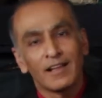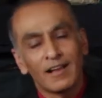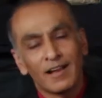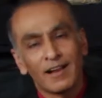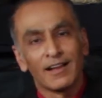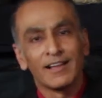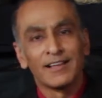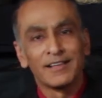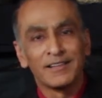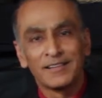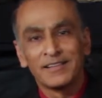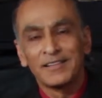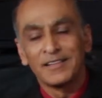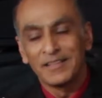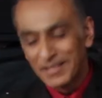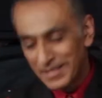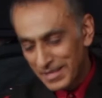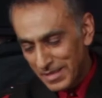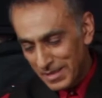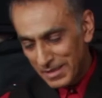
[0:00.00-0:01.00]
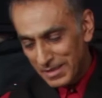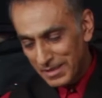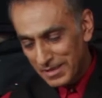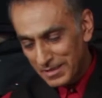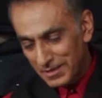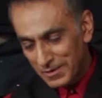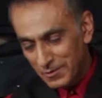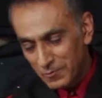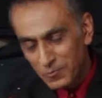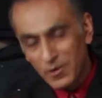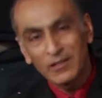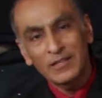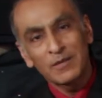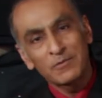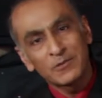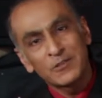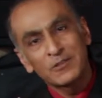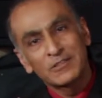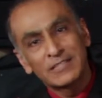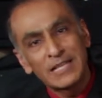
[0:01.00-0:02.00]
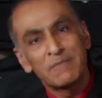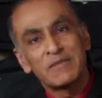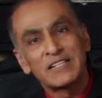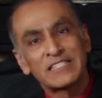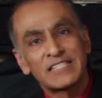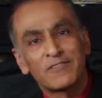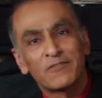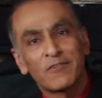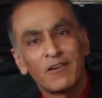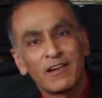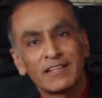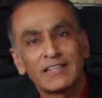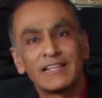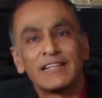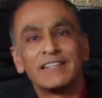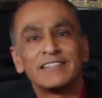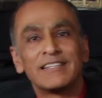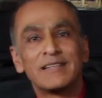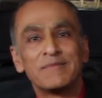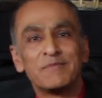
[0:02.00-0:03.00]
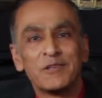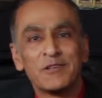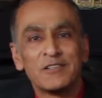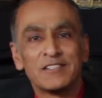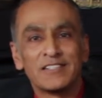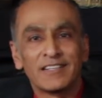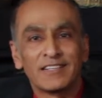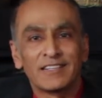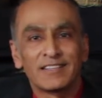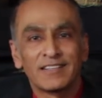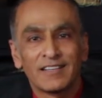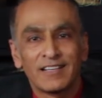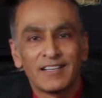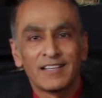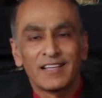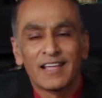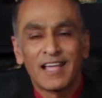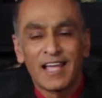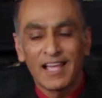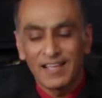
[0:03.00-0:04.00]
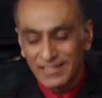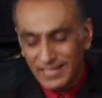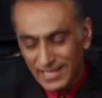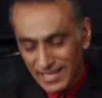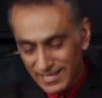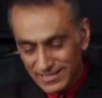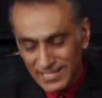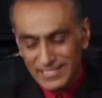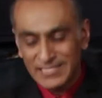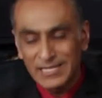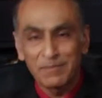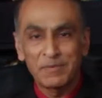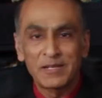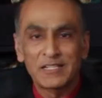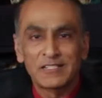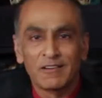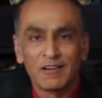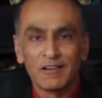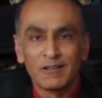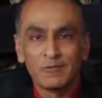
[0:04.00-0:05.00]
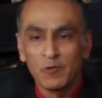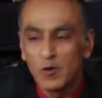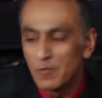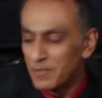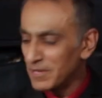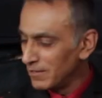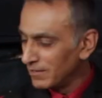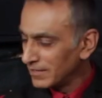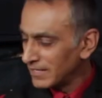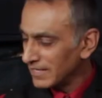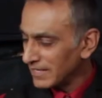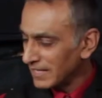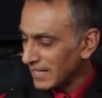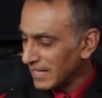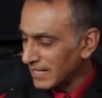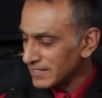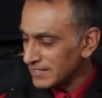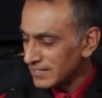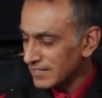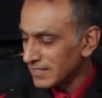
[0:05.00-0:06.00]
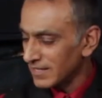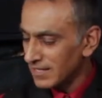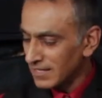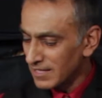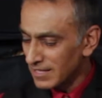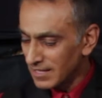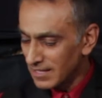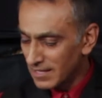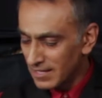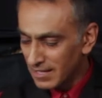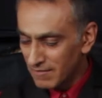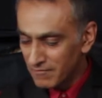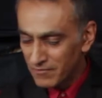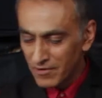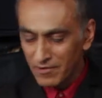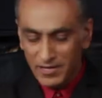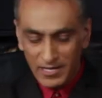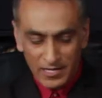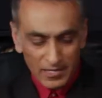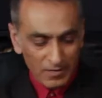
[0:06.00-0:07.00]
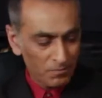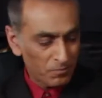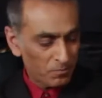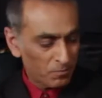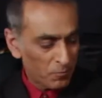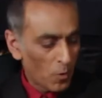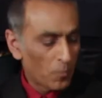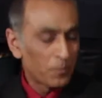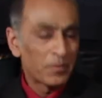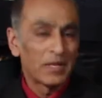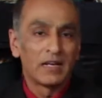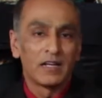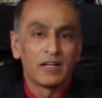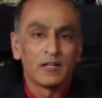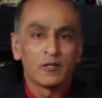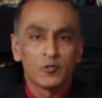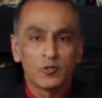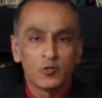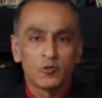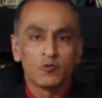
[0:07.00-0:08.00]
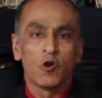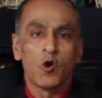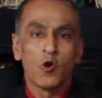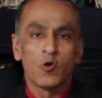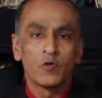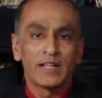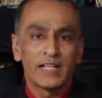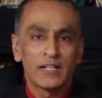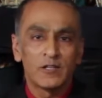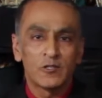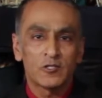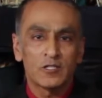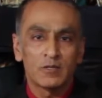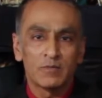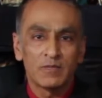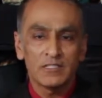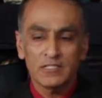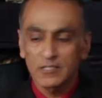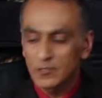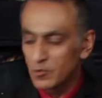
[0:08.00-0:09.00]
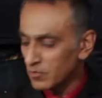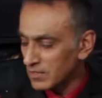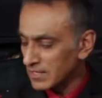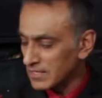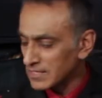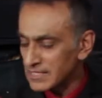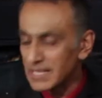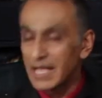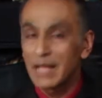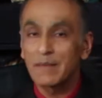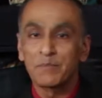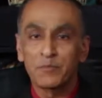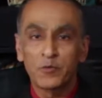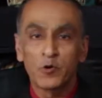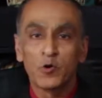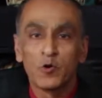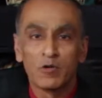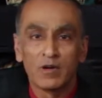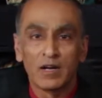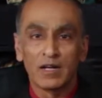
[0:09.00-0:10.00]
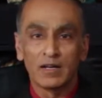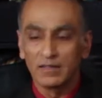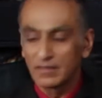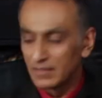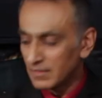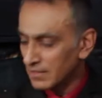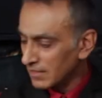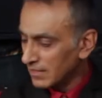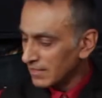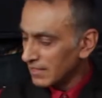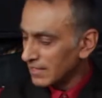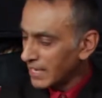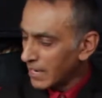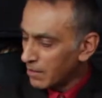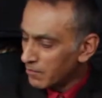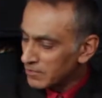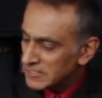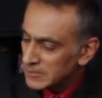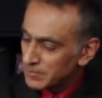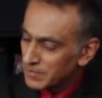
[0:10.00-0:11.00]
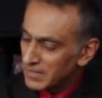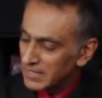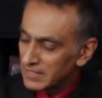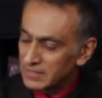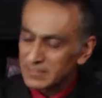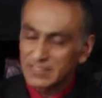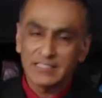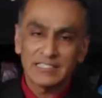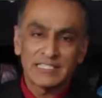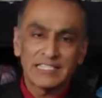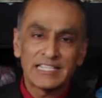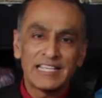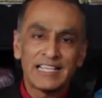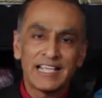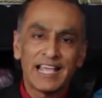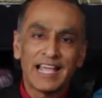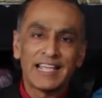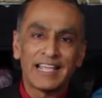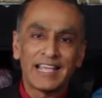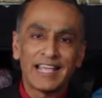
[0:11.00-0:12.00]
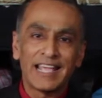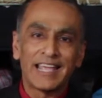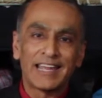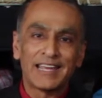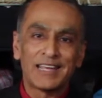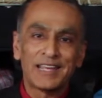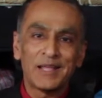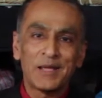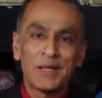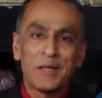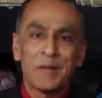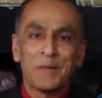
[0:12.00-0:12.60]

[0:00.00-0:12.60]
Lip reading: Hi, welcome to Demystifying Indian Music, and in this episode we'll be looking at a very popular drone instrument called a Tanpura. I would spell it Tanpura,